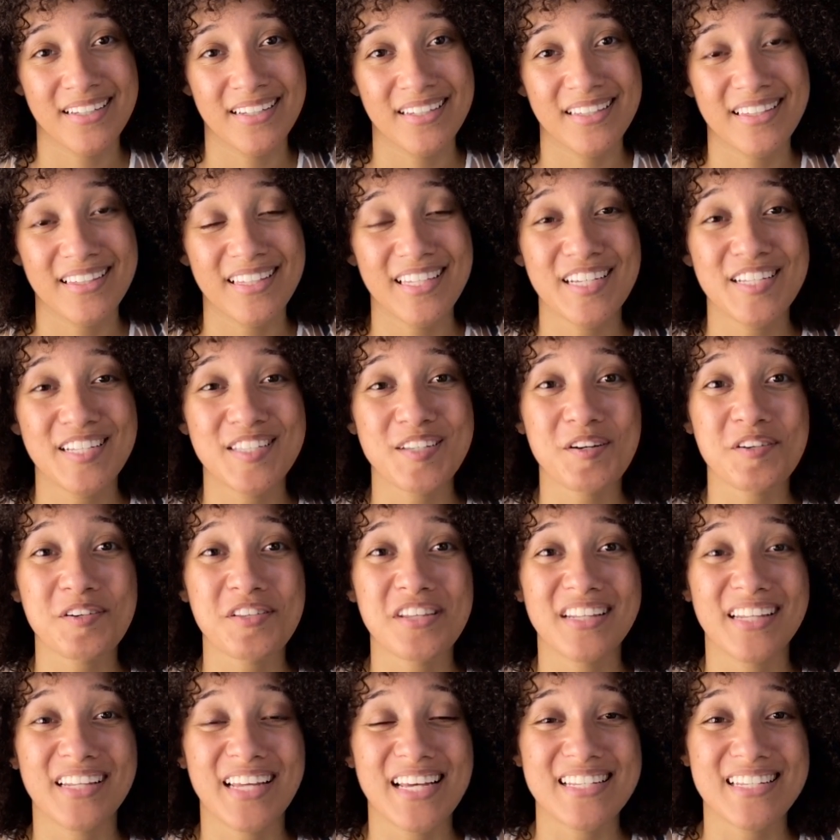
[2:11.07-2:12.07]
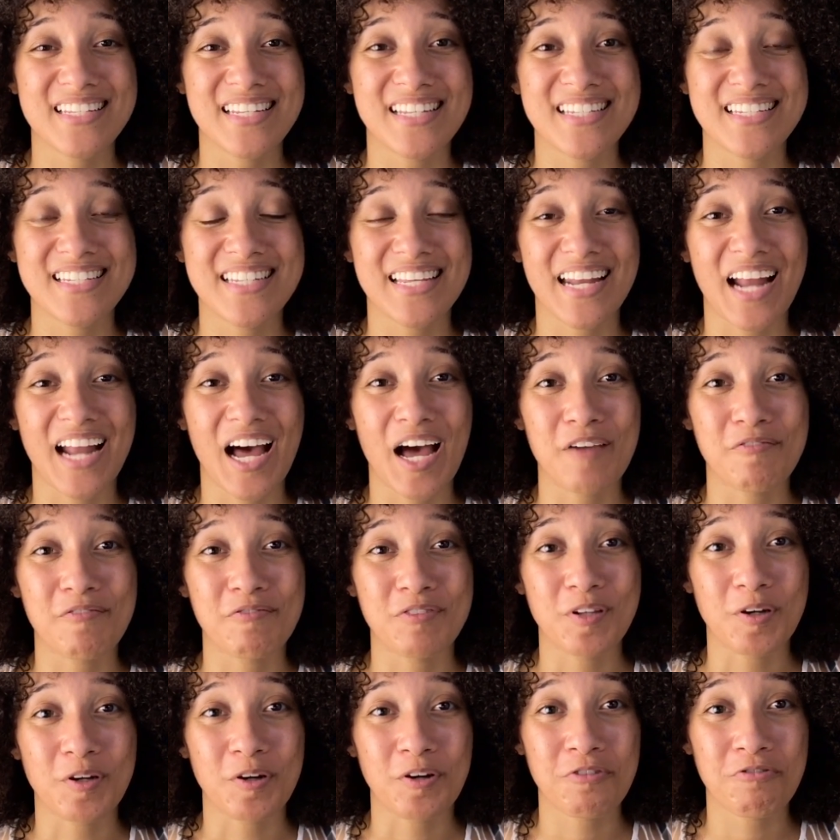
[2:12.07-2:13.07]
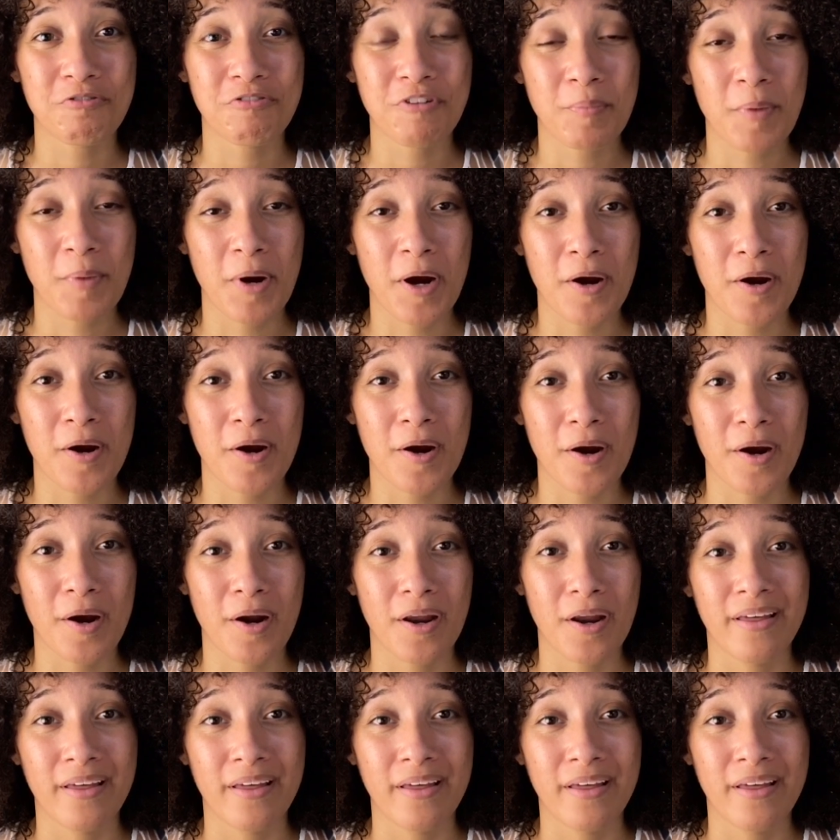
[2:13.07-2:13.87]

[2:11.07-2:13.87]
These are the lessons that I've learned from her.